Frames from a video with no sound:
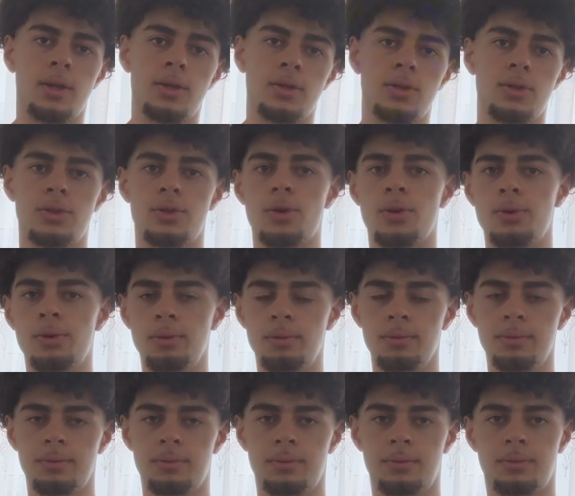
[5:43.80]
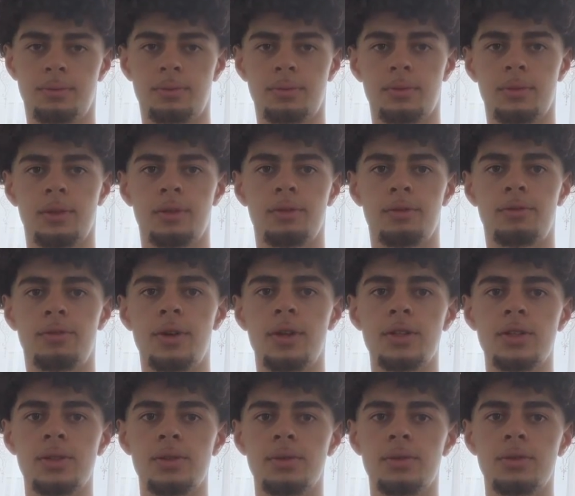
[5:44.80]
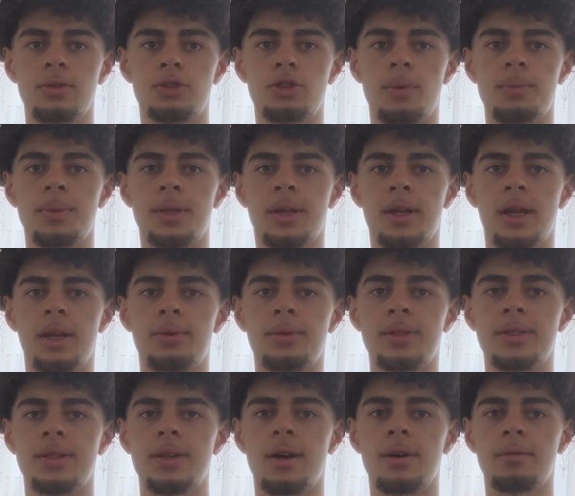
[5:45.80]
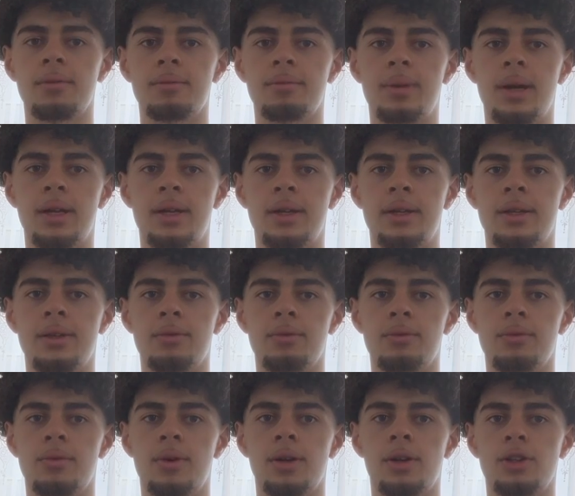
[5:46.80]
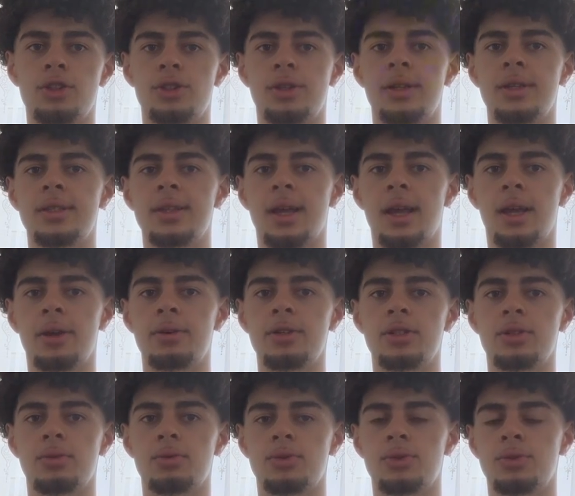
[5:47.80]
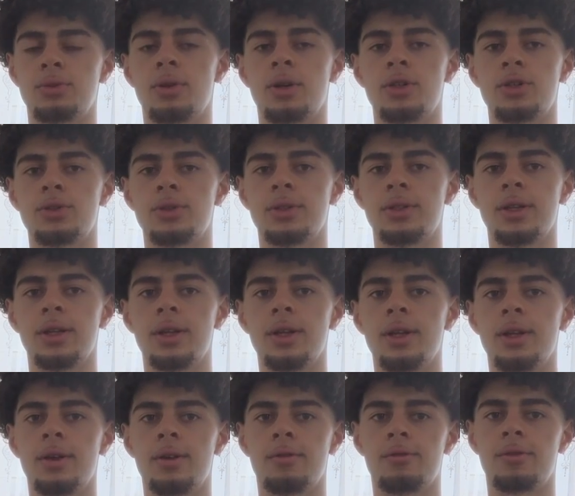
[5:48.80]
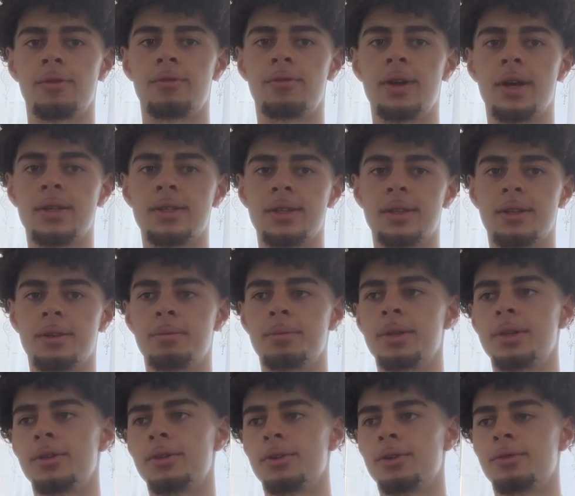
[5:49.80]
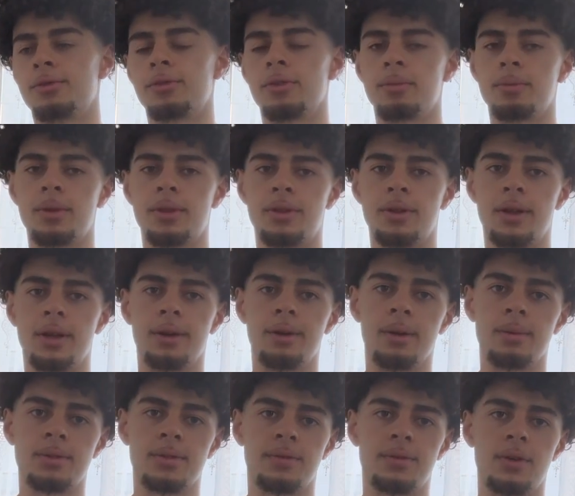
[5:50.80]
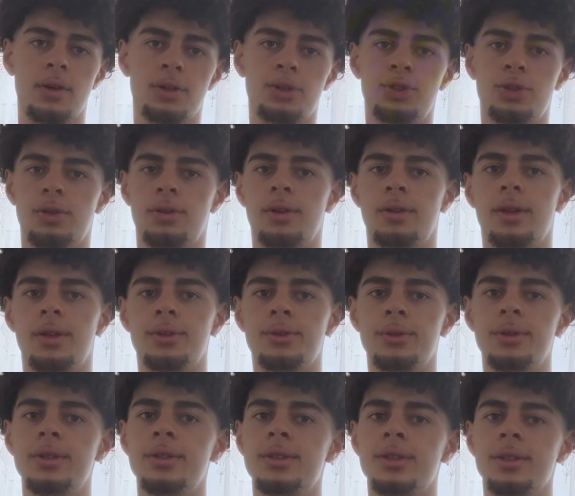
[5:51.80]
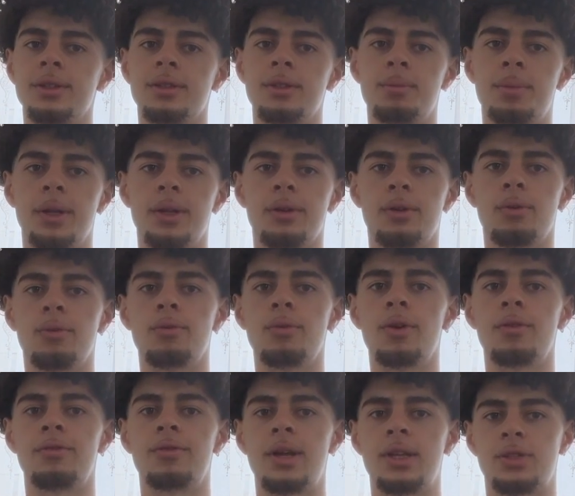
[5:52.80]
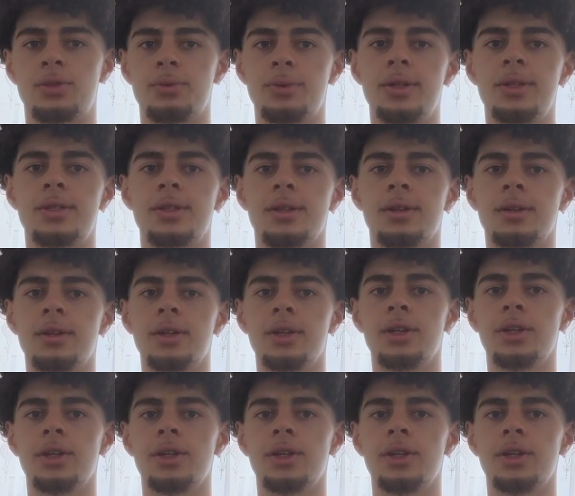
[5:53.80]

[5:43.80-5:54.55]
So first, drop the calories down by 180 calories or 200 from fats. It can be, from the 30 grams of dark chocolate that you're eating, depending on what fats you're eating.